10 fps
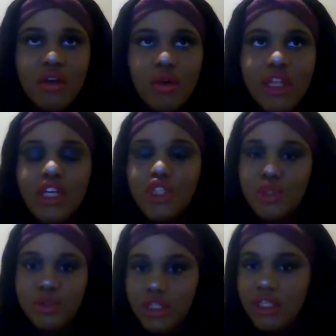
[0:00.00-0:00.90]
Or like
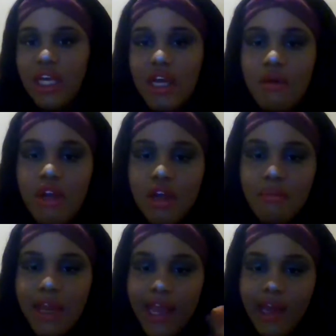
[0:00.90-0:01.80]
juicy like I
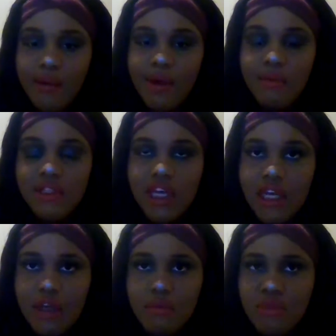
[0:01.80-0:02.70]
am now. I was
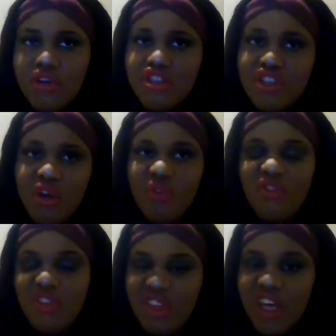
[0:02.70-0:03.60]
like more so
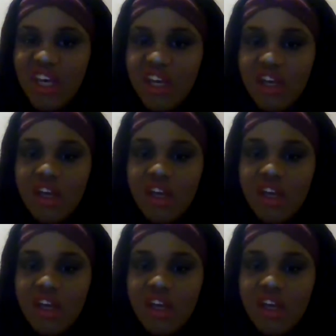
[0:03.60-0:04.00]
thick.